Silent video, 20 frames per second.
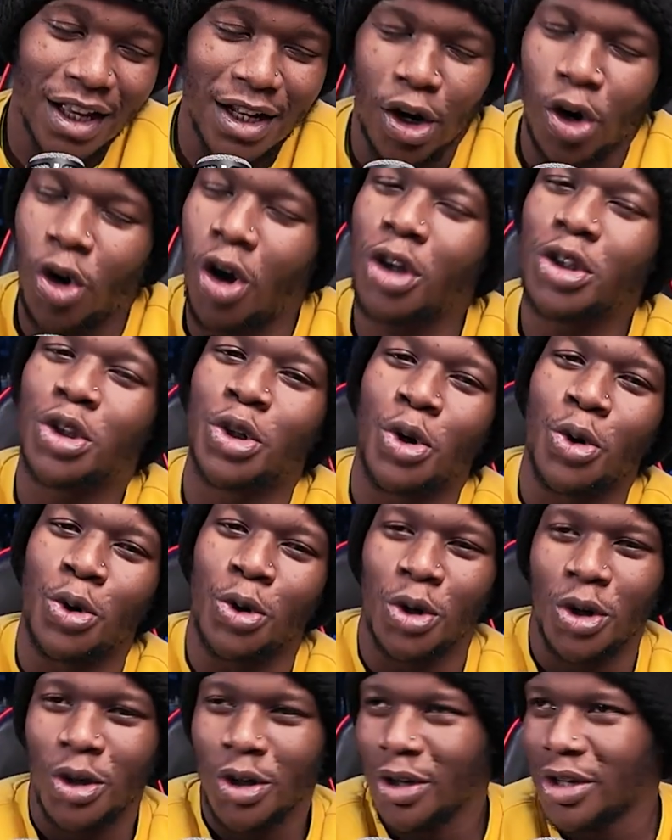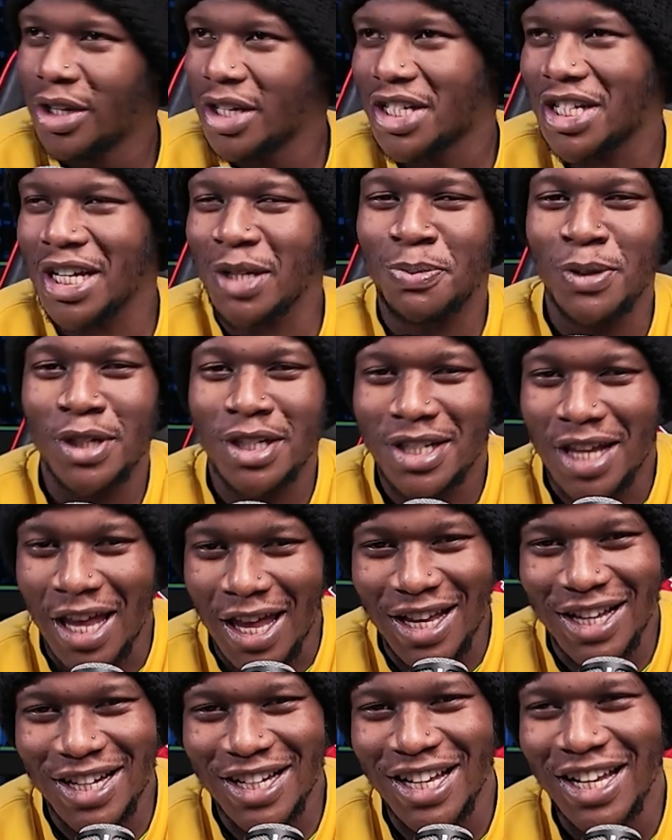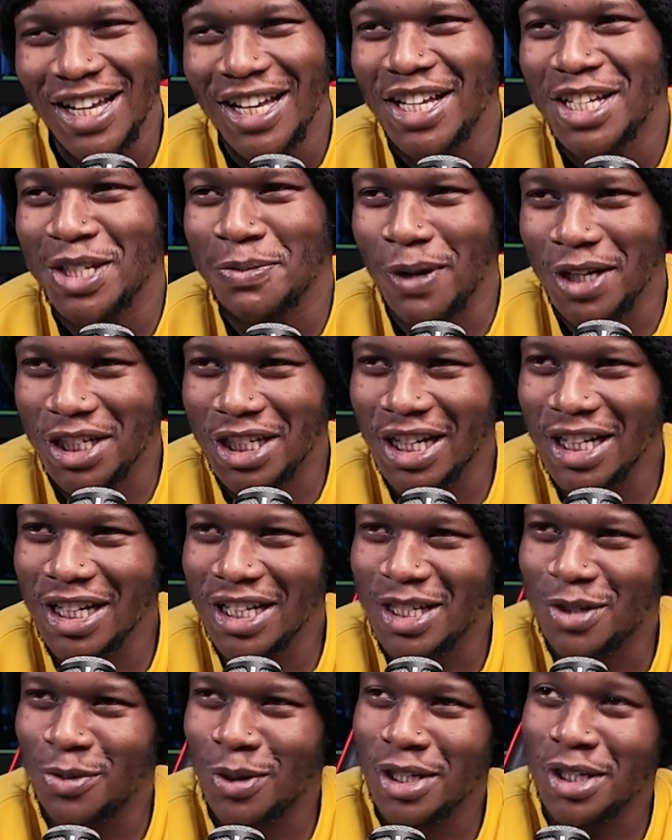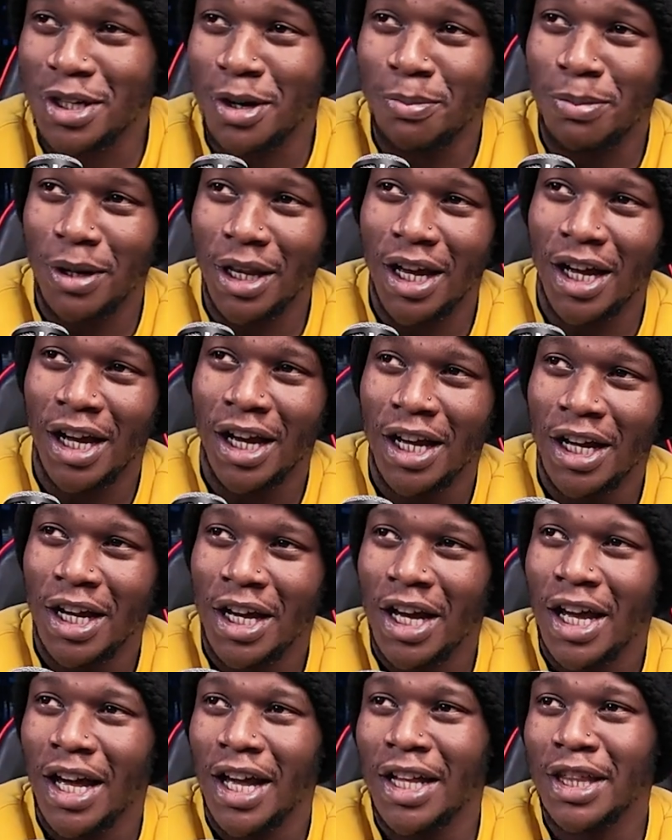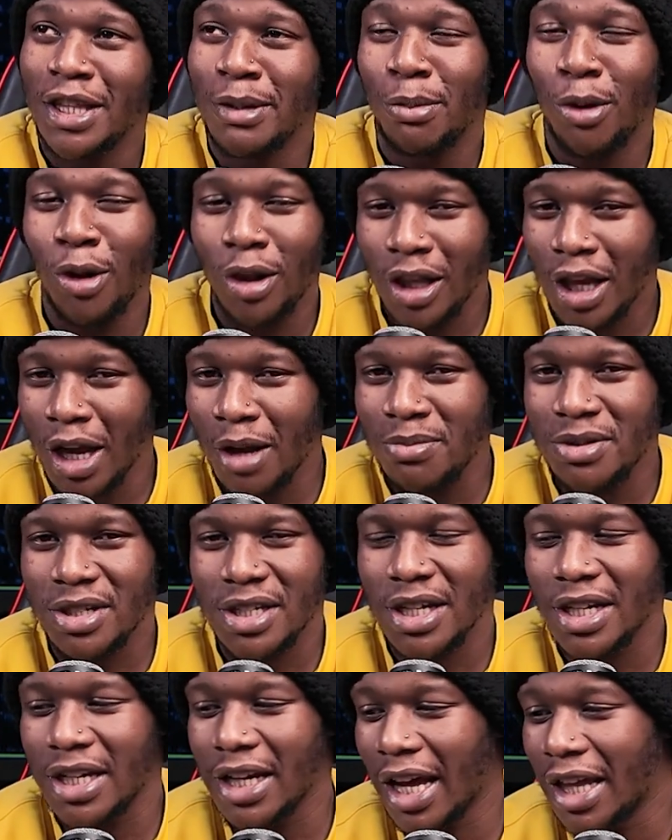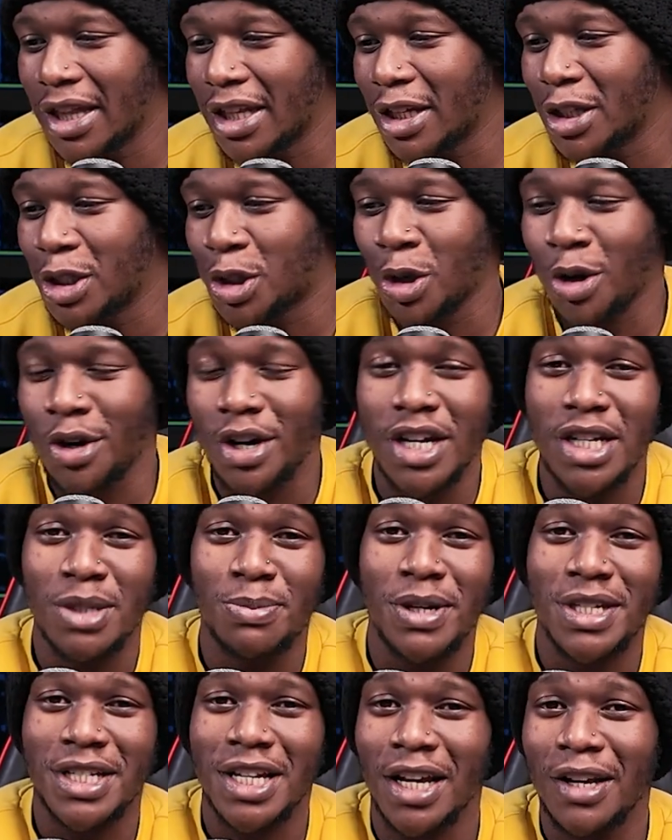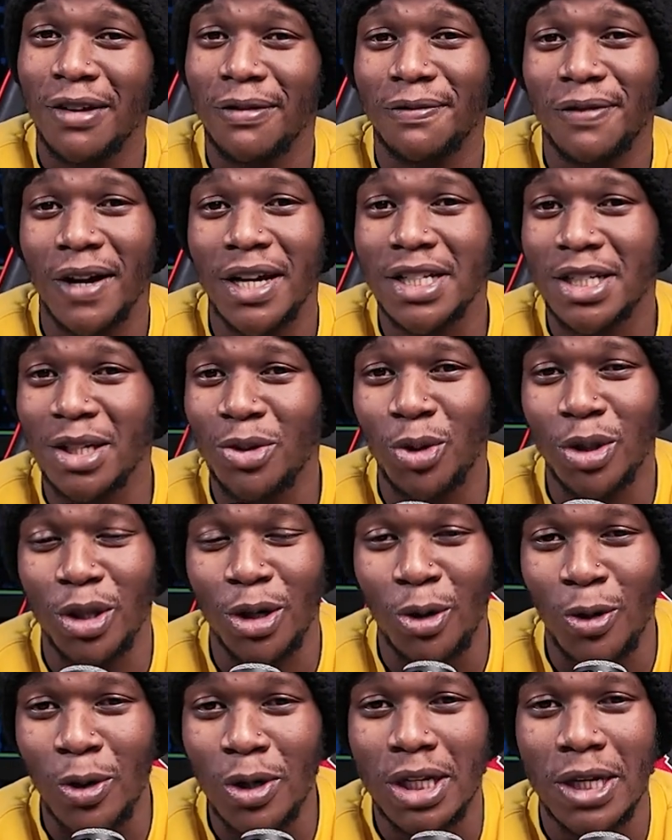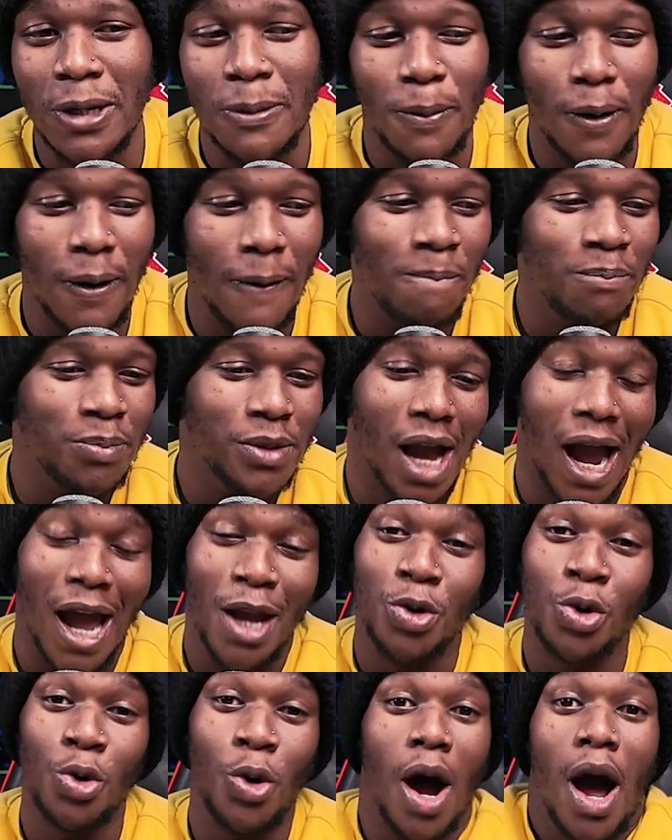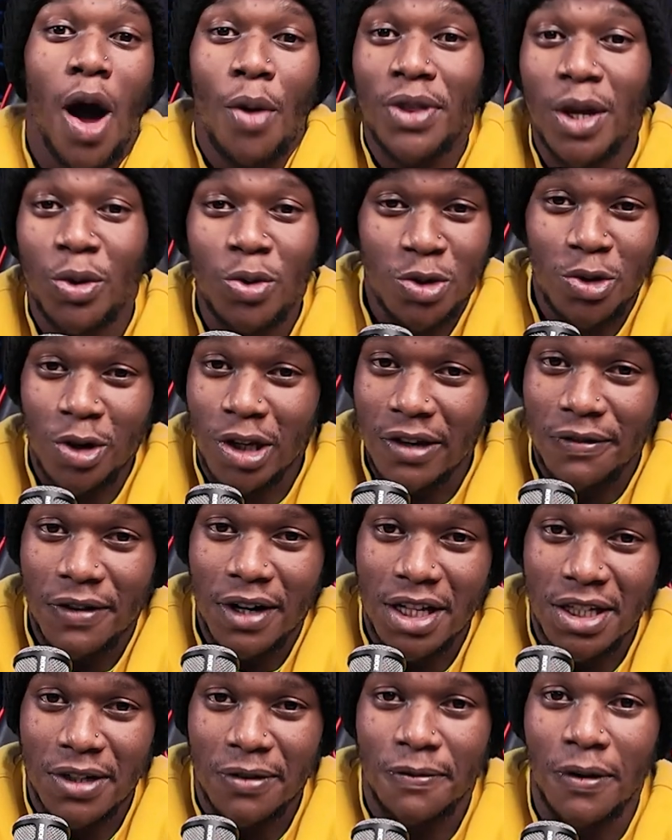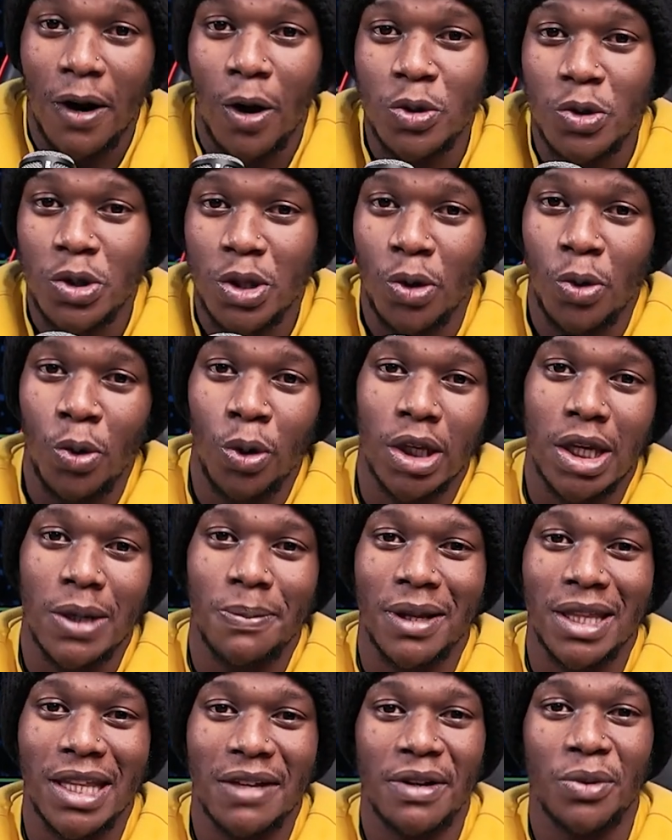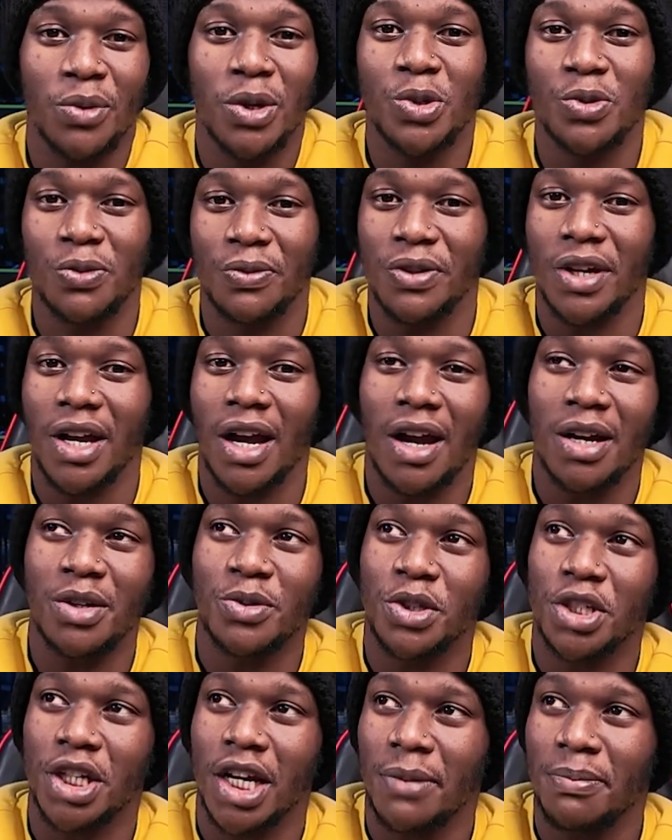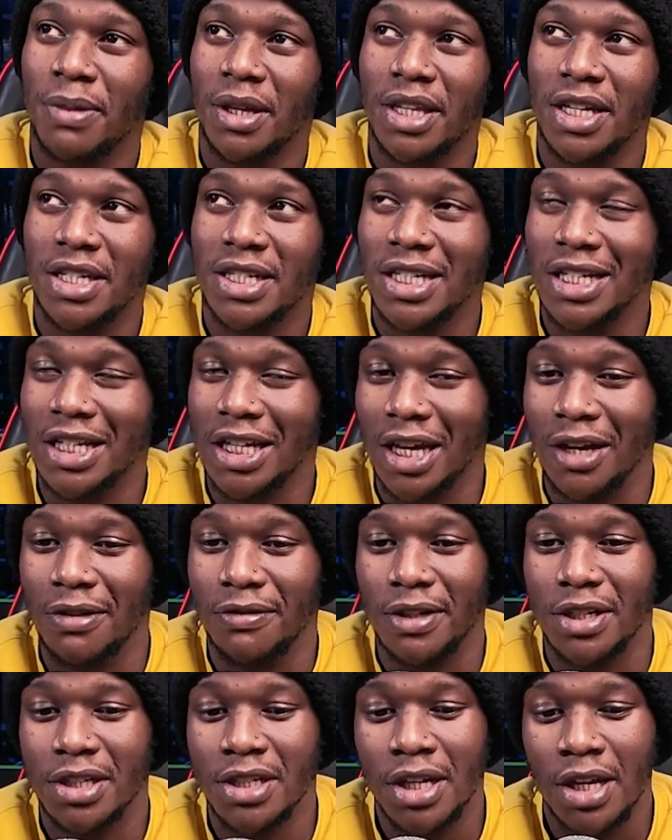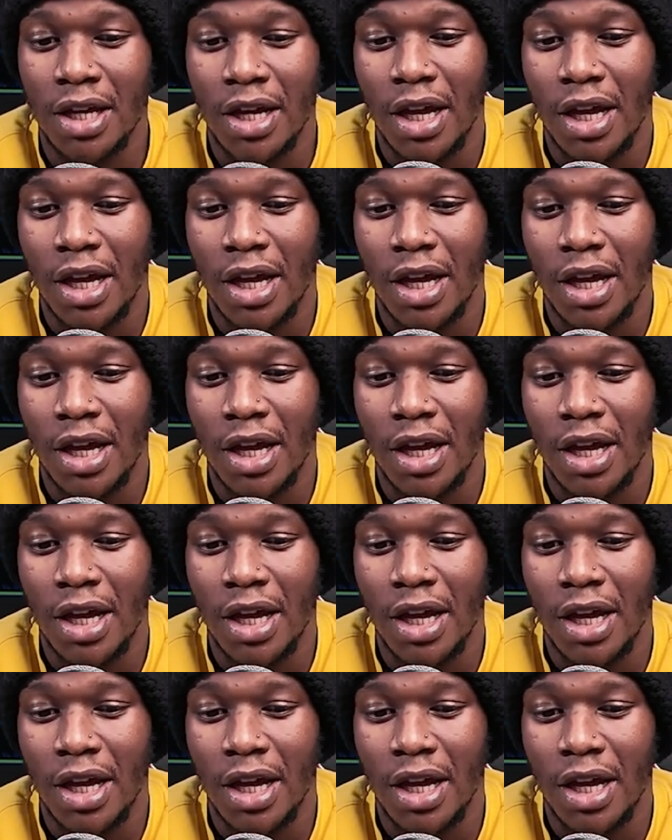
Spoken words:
Long throw. Set-piece specialist, West Ham player. And the ball comes in, and then Cioria is basically fighting with the goalkeeper. I don't know how that was not given as a foul to the goalkeeper. They even went to VAR to check, but they still gave it.